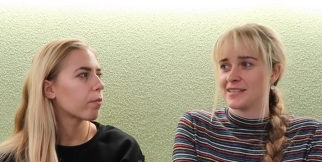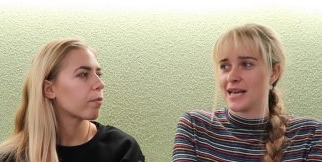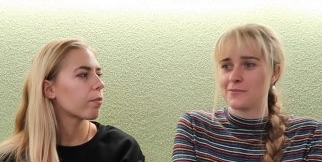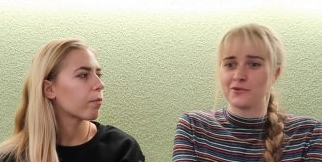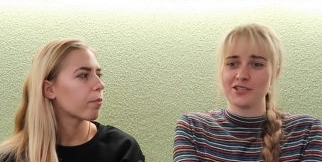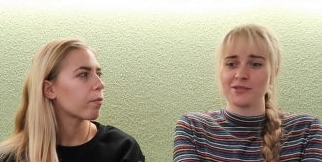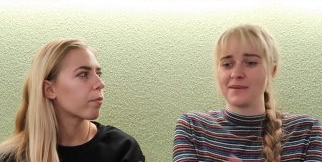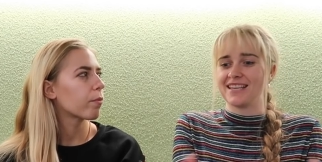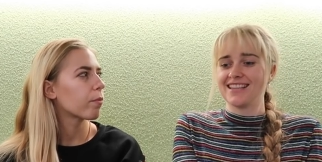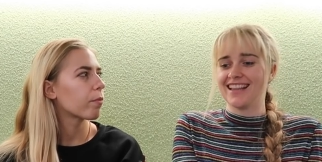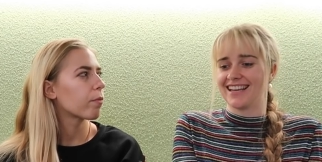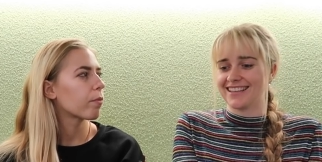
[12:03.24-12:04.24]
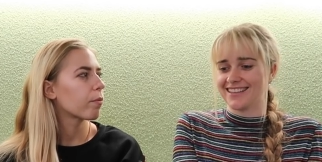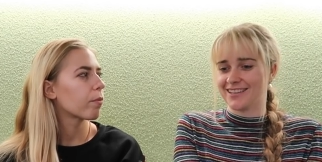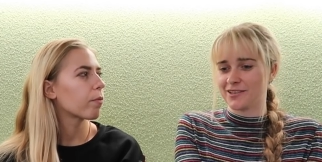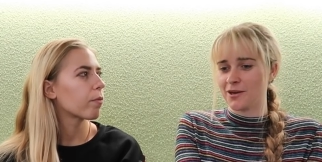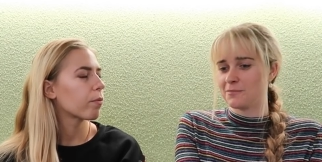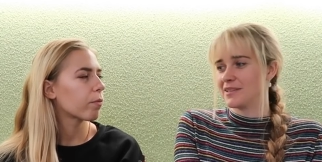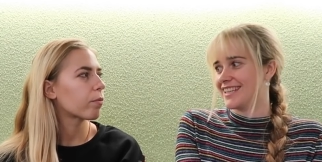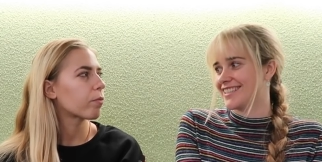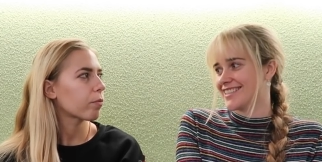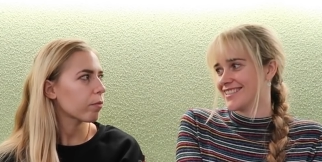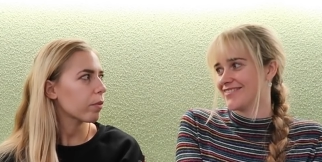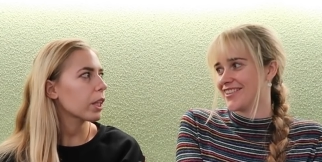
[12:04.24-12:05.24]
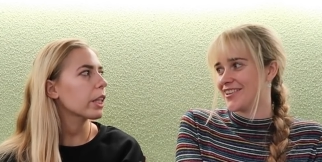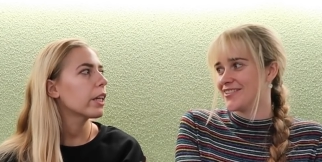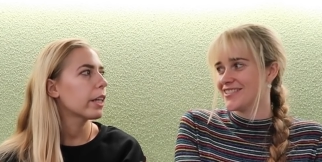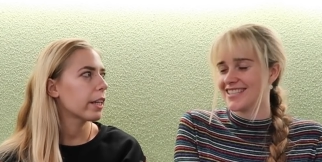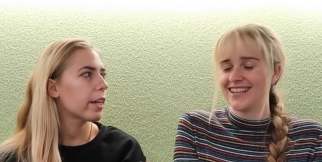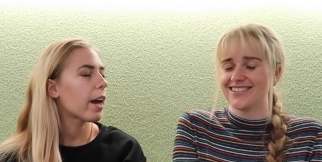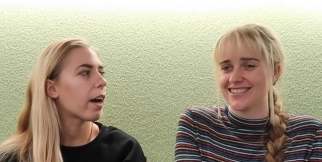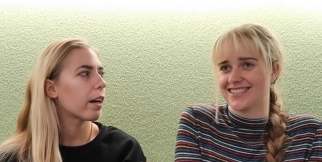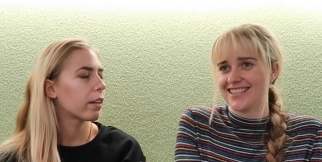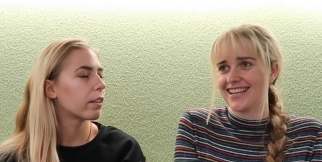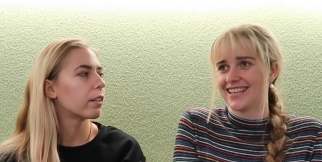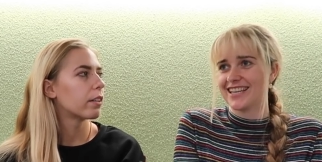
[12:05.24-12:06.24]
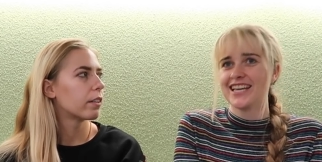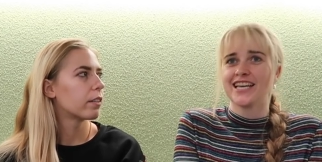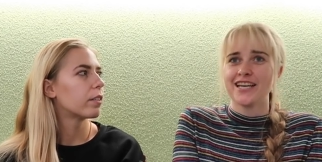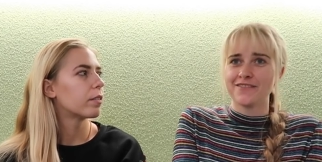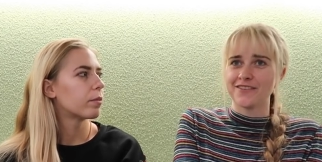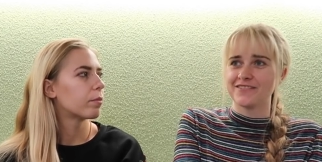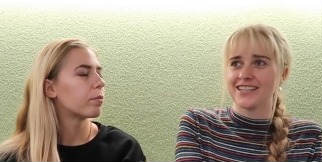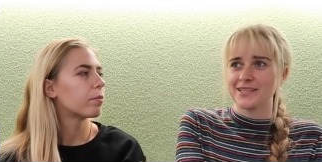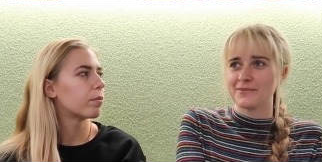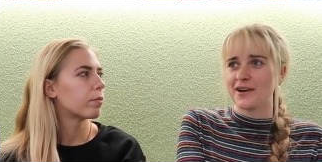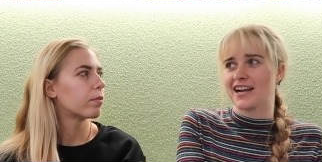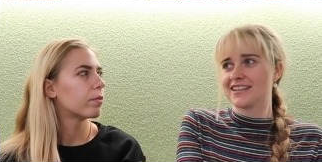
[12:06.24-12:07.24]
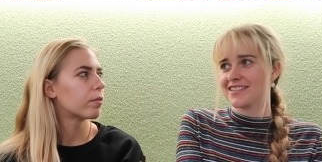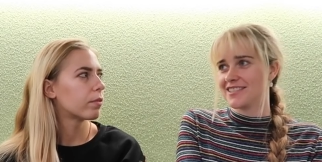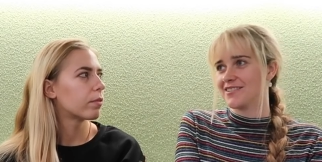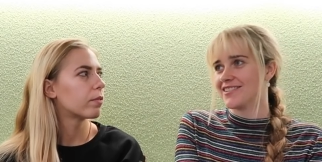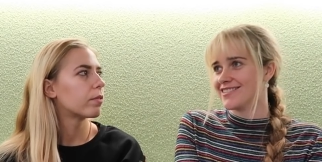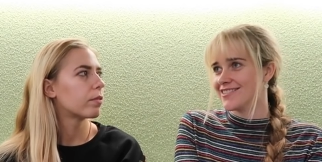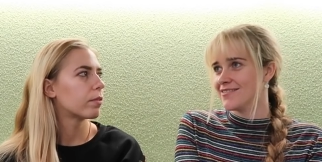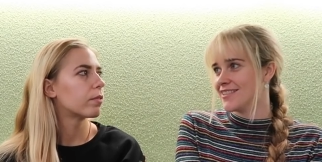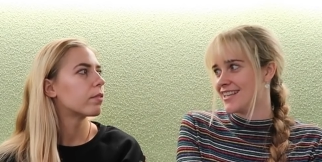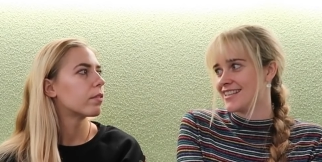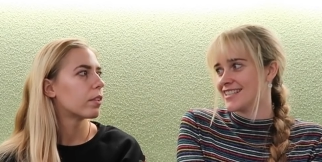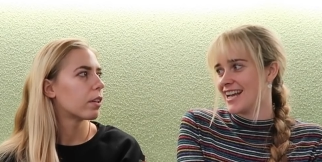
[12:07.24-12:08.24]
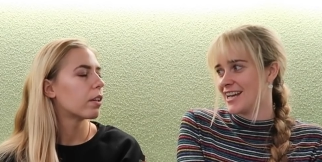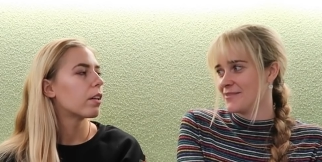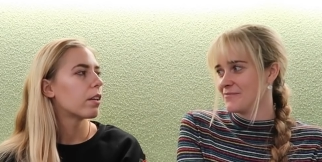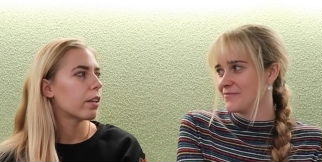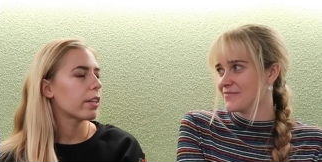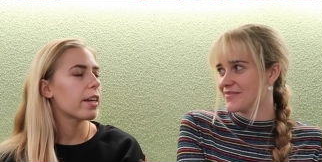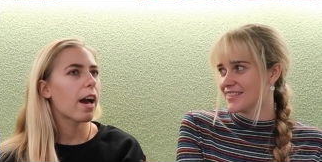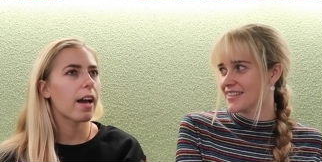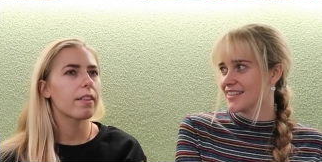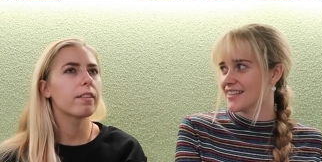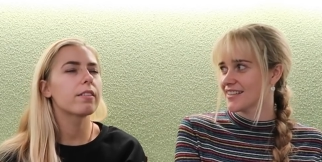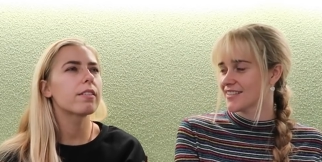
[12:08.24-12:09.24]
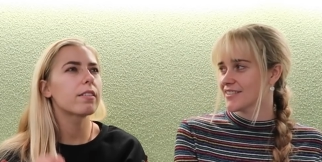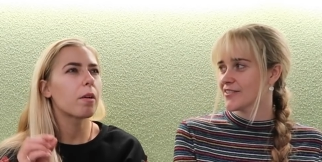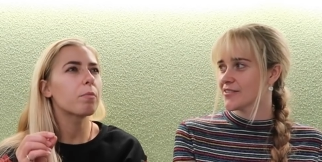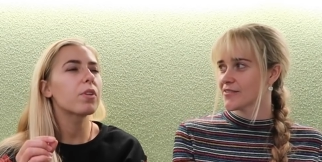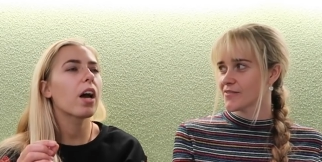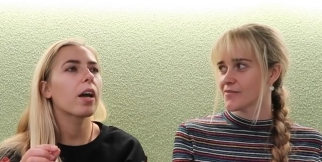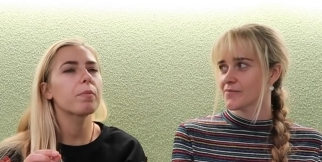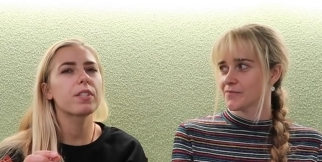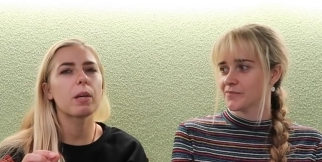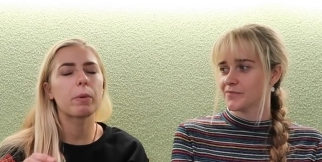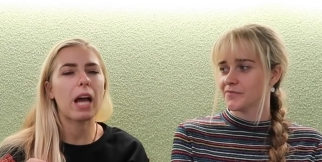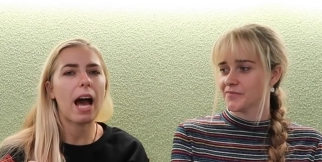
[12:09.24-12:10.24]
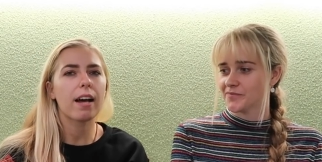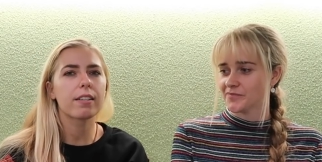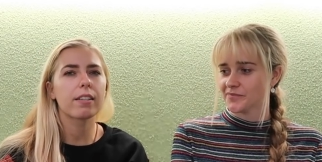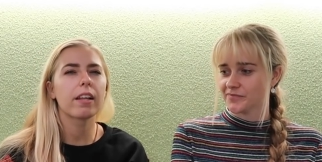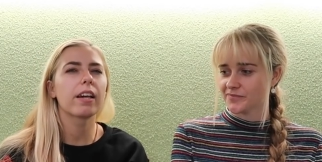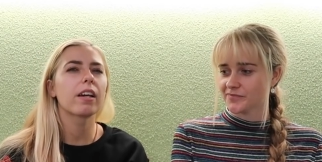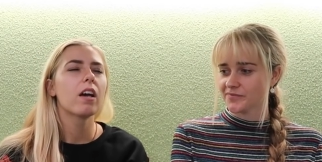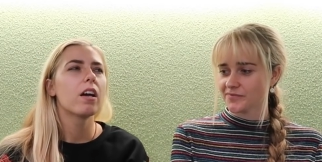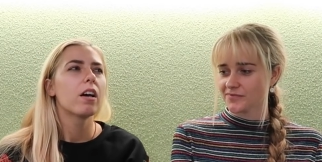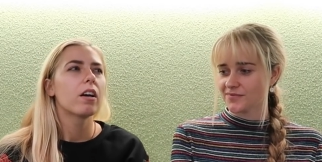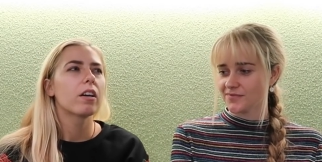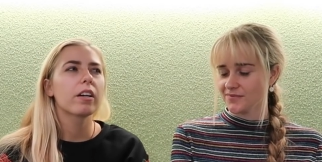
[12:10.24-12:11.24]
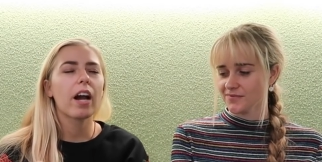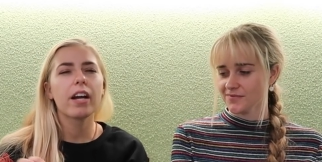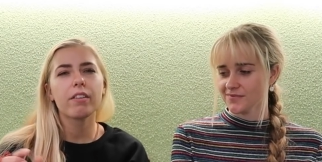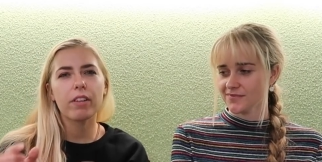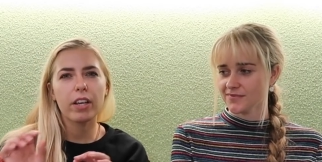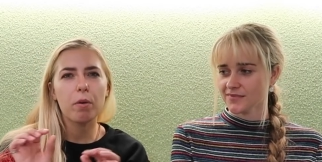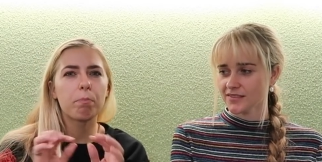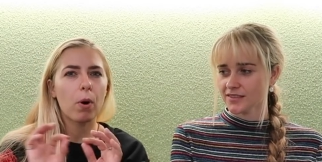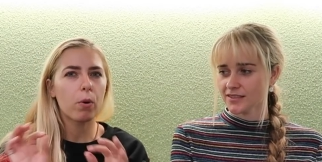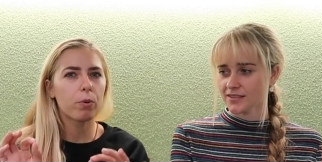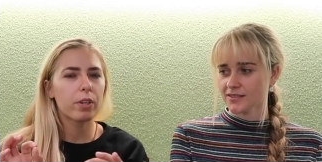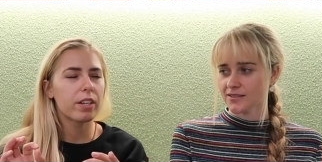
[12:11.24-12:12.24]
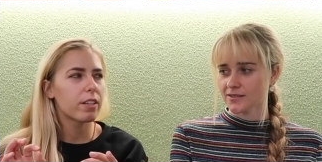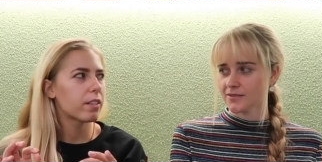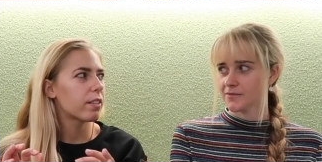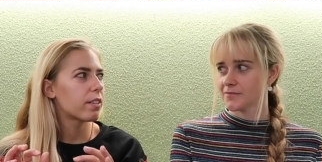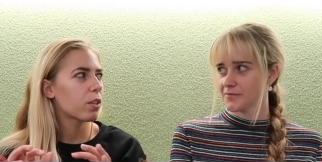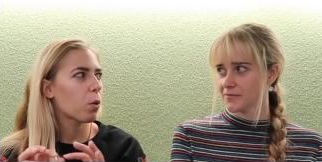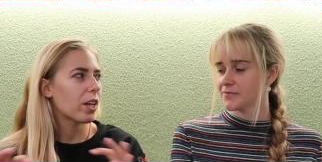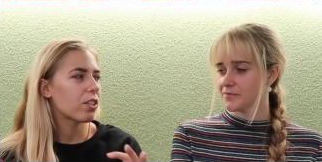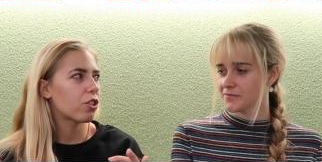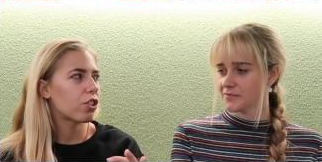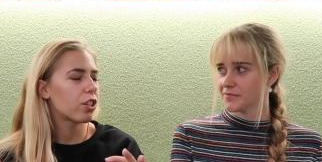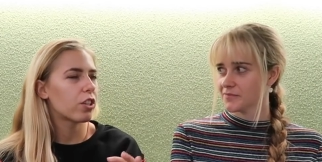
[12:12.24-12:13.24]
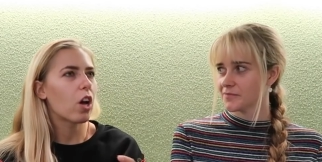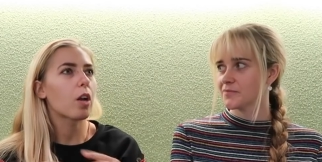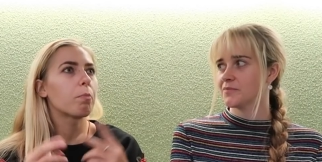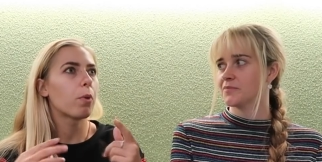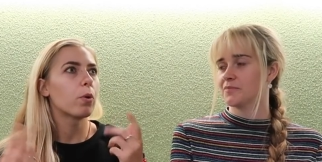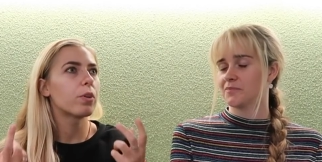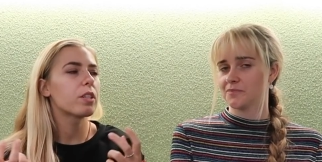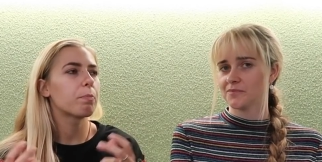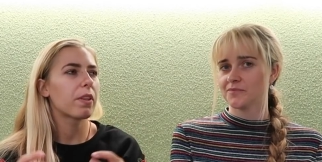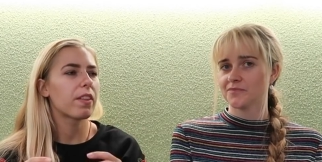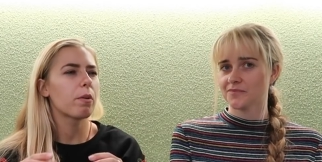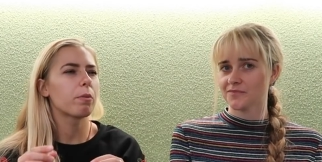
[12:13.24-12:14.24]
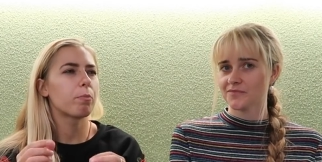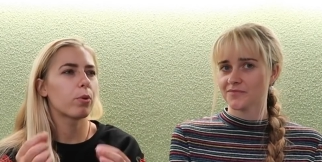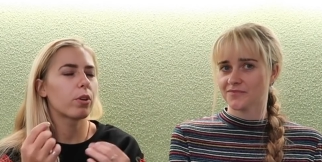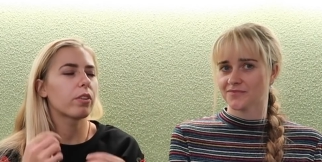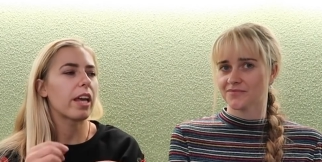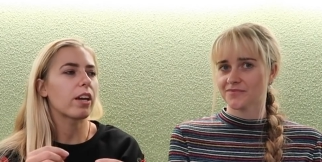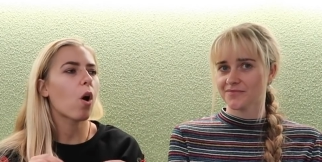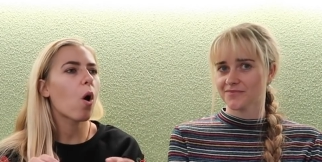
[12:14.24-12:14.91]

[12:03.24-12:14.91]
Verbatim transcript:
Speaker 1: exam will just be like a compilation of those and yeah. I'll just like if you've done the practice you can do the exam. Yeah, and then
Speaker 2: sometimes they would ask like kind of like a bonus question, not a mm. bonus, but they would put like,